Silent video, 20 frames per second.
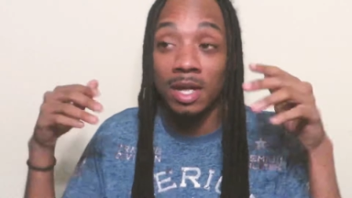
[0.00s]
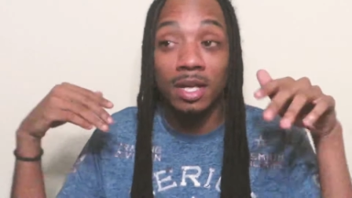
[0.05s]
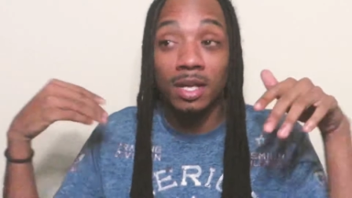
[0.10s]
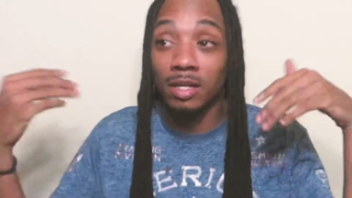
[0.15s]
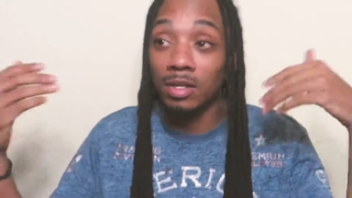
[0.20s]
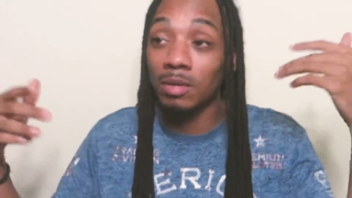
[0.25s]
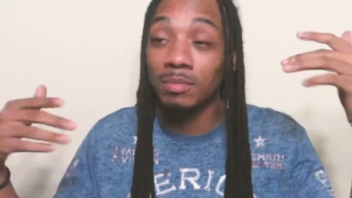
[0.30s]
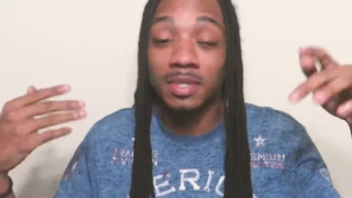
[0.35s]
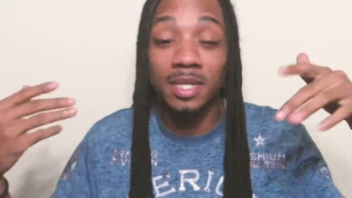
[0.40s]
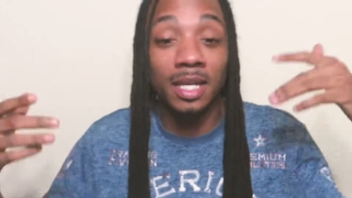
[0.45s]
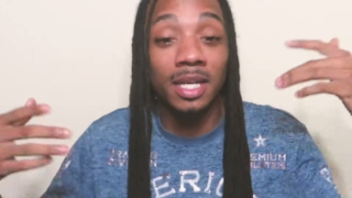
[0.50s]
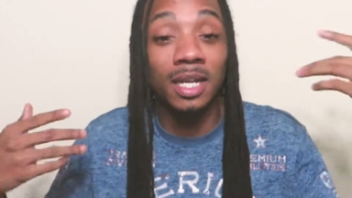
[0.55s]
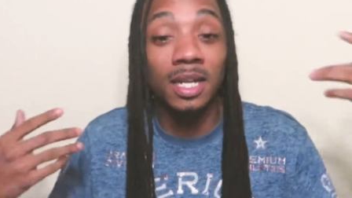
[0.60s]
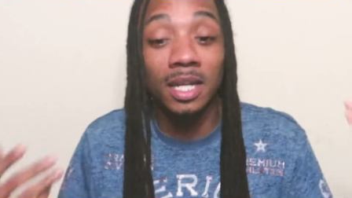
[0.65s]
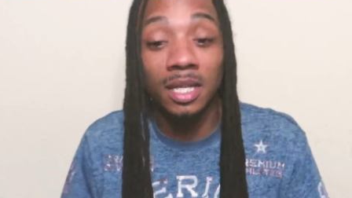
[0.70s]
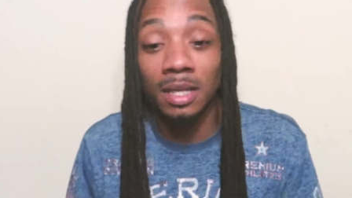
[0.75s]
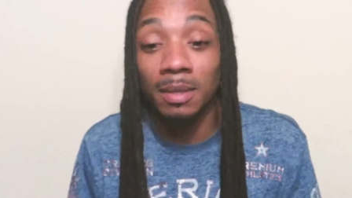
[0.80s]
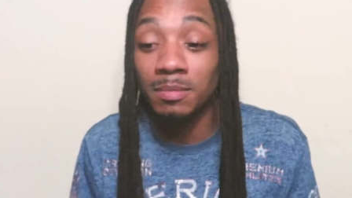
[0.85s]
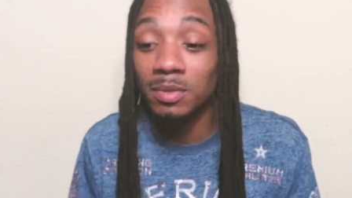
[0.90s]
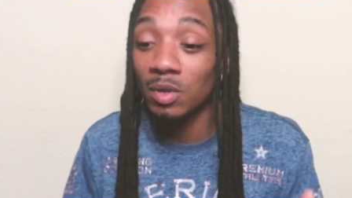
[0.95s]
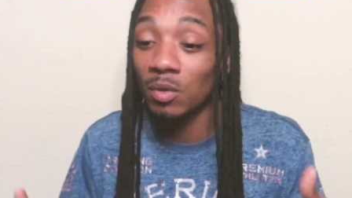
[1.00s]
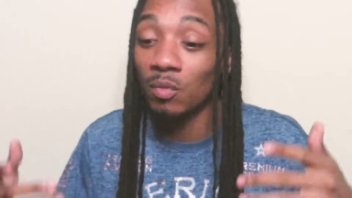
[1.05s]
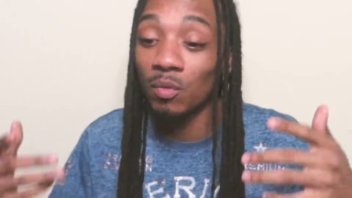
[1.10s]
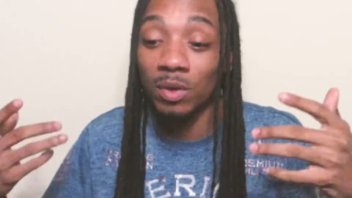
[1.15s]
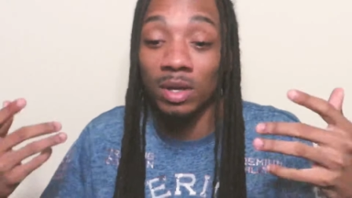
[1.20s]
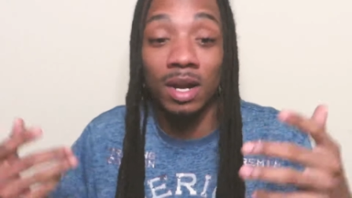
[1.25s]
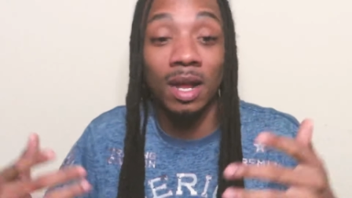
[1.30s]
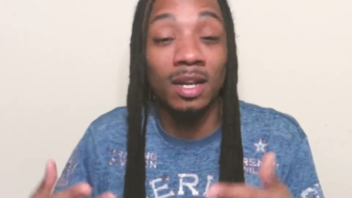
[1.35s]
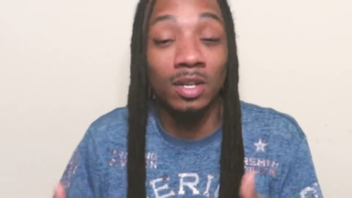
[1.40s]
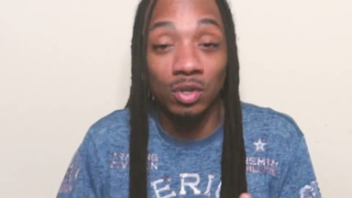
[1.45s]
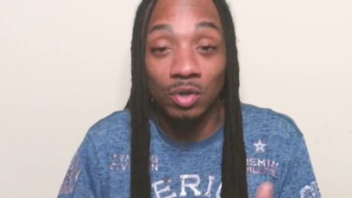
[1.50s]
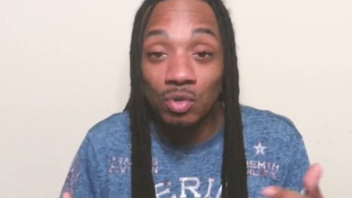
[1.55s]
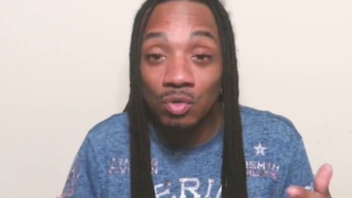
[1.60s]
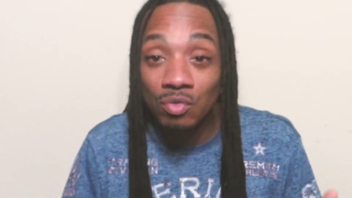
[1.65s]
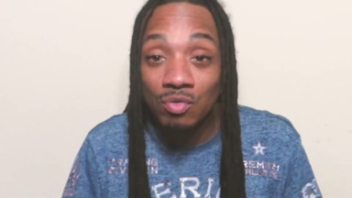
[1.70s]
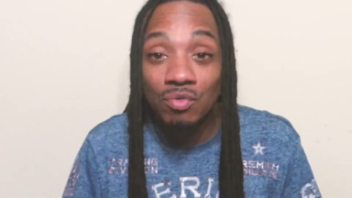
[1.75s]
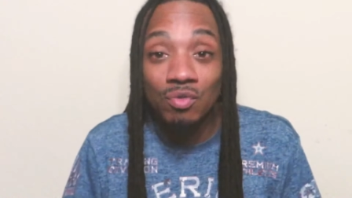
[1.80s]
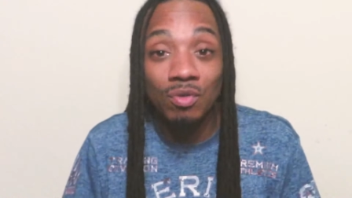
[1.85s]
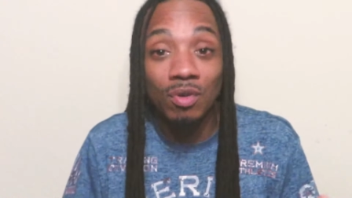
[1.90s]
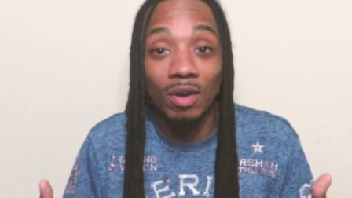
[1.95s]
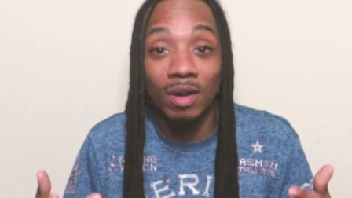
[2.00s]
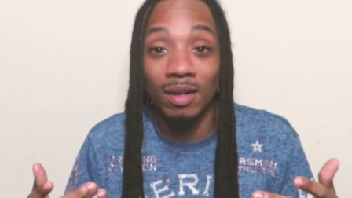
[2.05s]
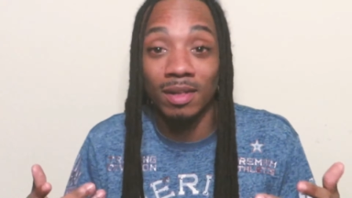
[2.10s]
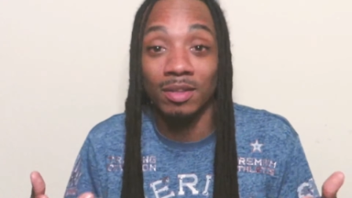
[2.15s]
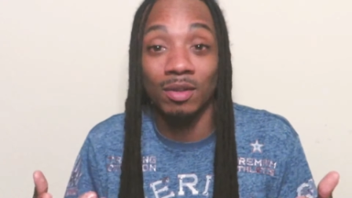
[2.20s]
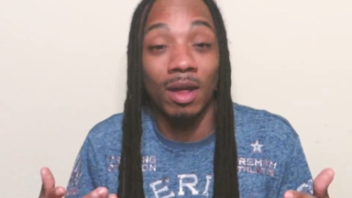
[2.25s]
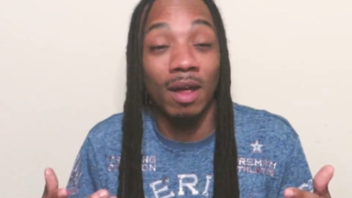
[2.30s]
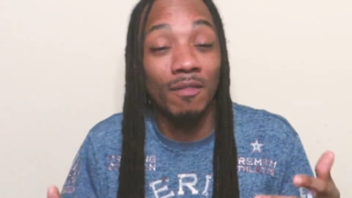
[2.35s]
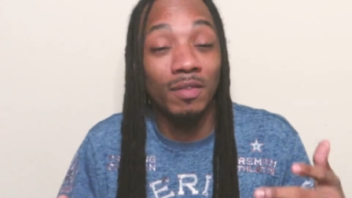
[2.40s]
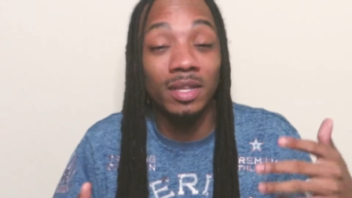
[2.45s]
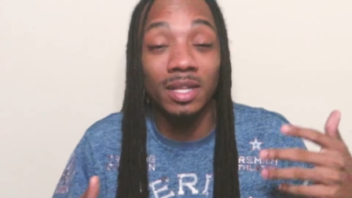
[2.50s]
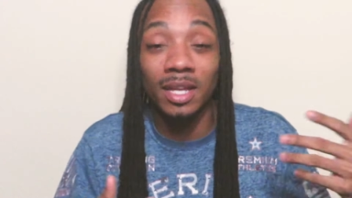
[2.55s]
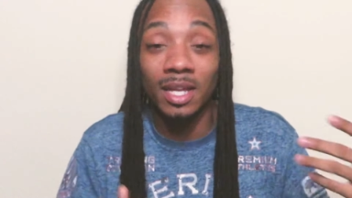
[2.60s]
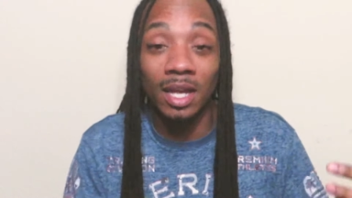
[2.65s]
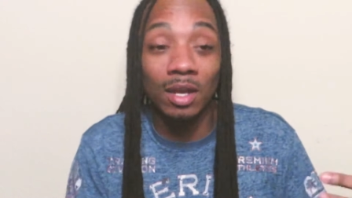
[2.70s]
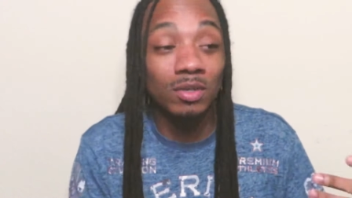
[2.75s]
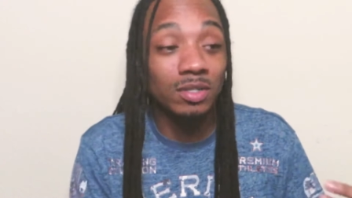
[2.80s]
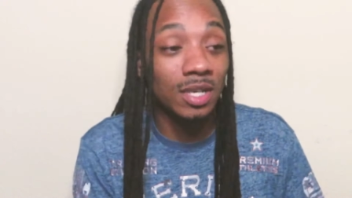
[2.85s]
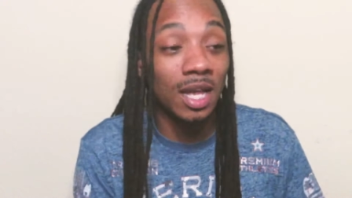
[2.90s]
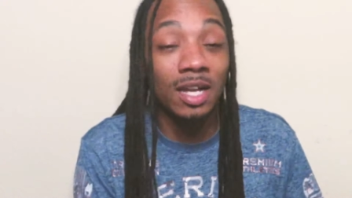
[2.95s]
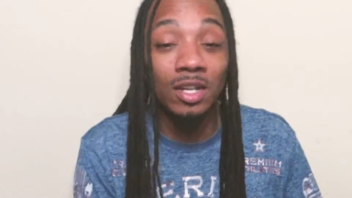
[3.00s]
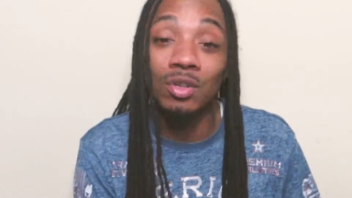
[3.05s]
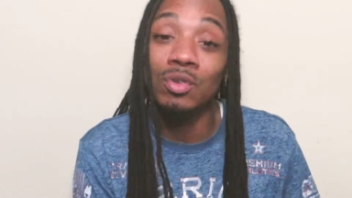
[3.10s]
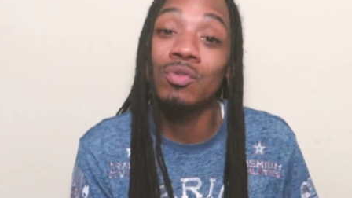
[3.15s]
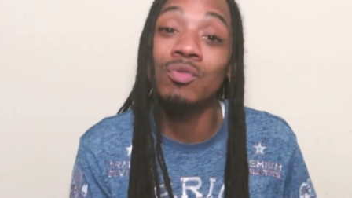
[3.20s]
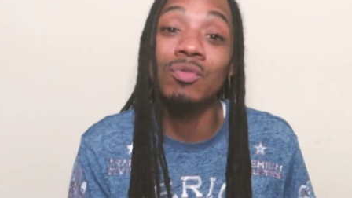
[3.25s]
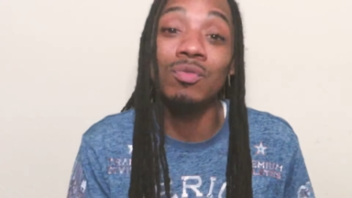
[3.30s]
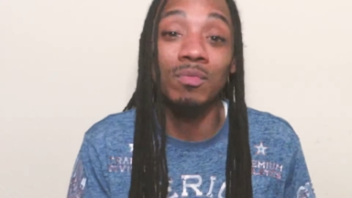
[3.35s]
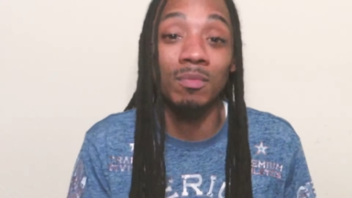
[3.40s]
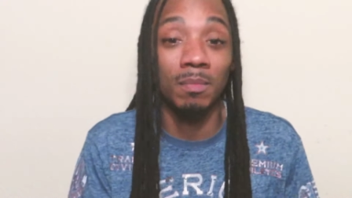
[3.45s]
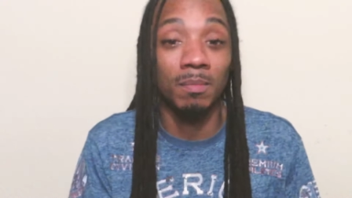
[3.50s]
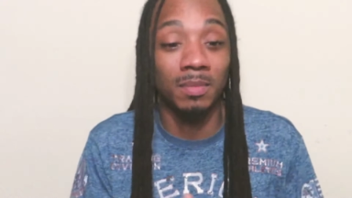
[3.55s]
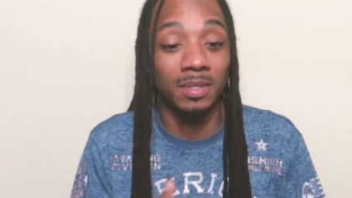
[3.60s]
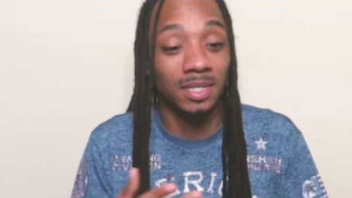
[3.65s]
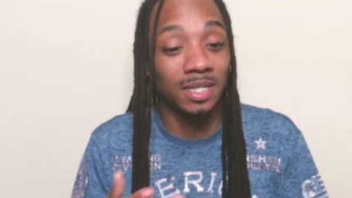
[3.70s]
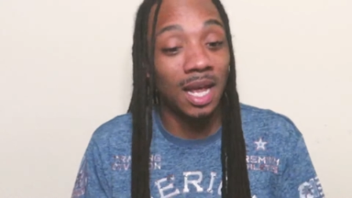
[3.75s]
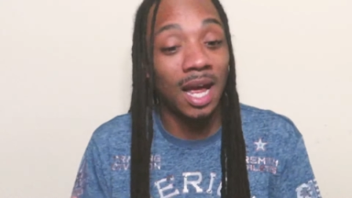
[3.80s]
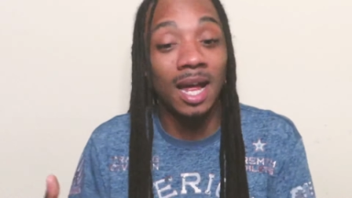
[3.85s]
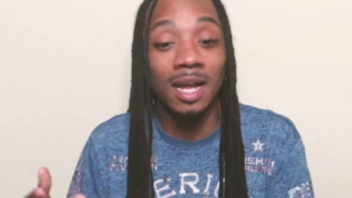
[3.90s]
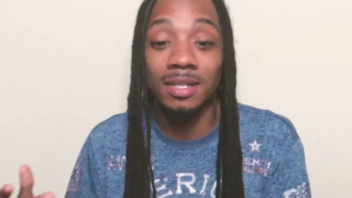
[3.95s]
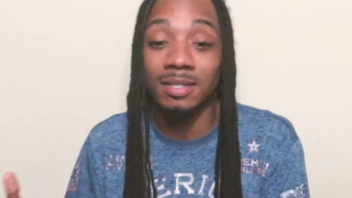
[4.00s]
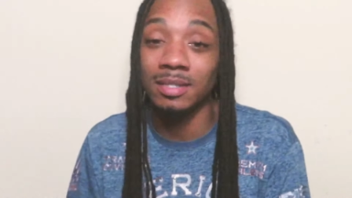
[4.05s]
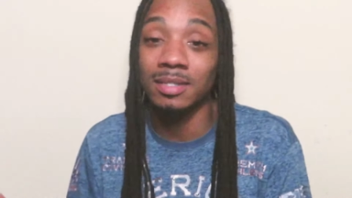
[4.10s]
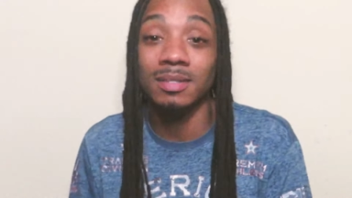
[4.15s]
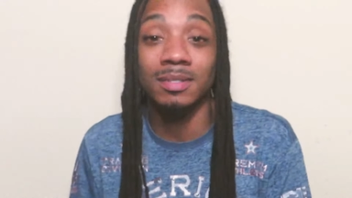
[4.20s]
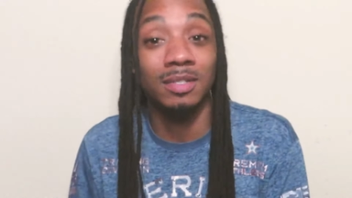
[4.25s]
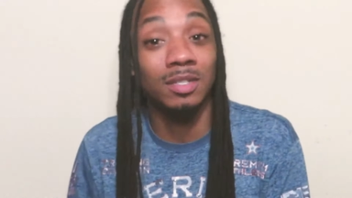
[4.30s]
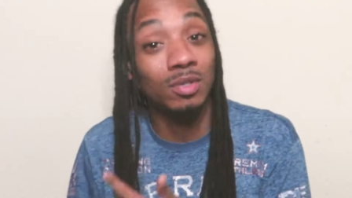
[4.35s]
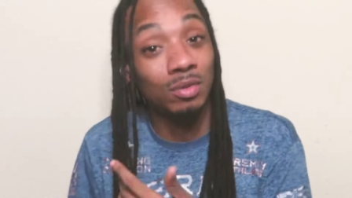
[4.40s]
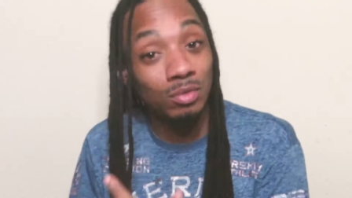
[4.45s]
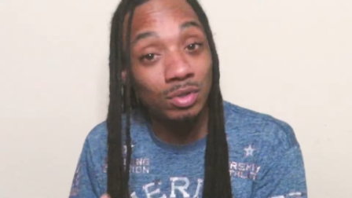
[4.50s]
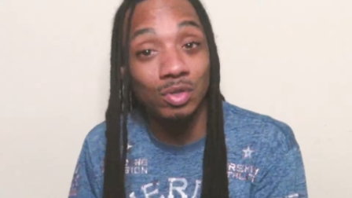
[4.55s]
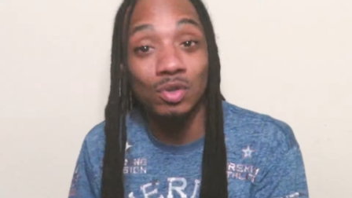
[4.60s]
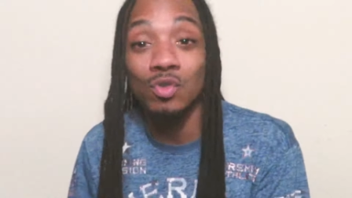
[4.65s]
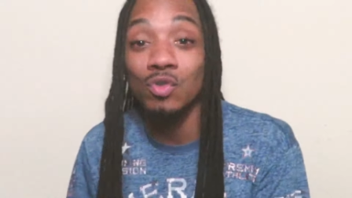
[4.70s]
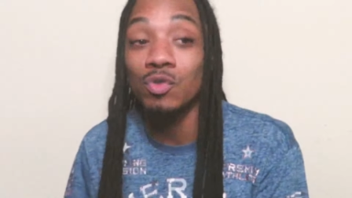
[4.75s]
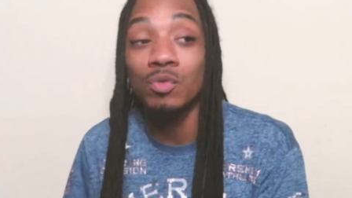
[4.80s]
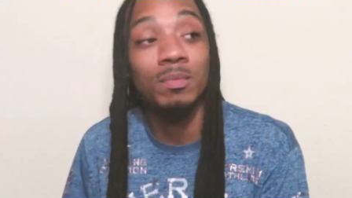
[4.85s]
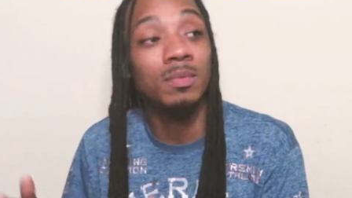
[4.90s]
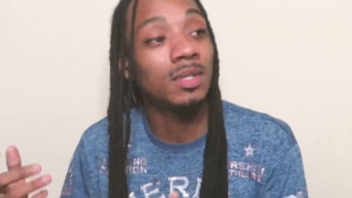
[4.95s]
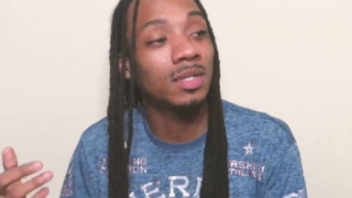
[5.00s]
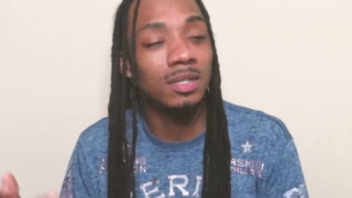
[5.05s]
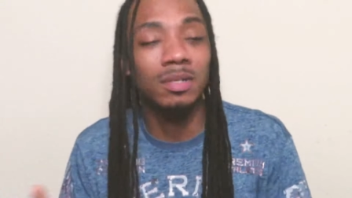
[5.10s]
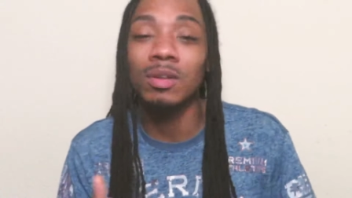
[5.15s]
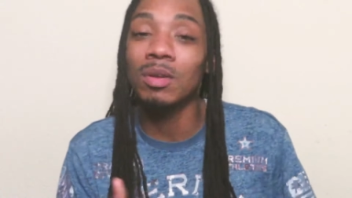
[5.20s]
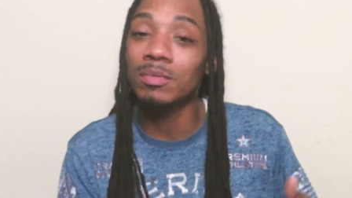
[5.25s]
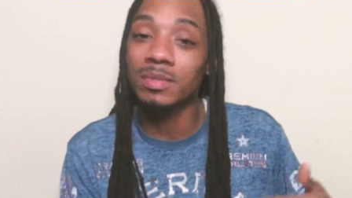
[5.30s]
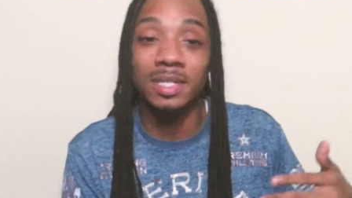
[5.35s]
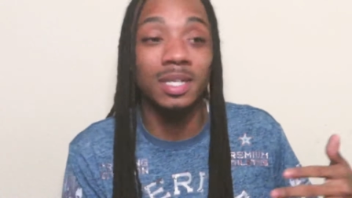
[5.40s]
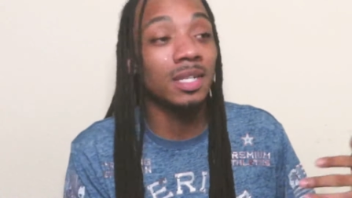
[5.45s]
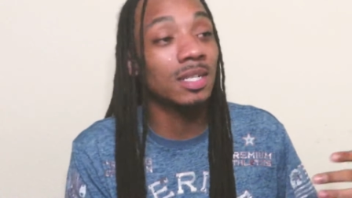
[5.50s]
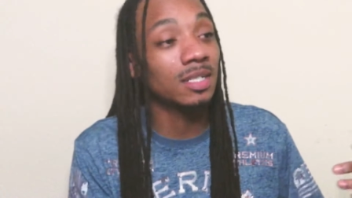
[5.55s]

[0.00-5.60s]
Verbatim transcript: what I'm saying, get a glimpse of what I do and everything else I do besides the YouTube. You know what I'm saying?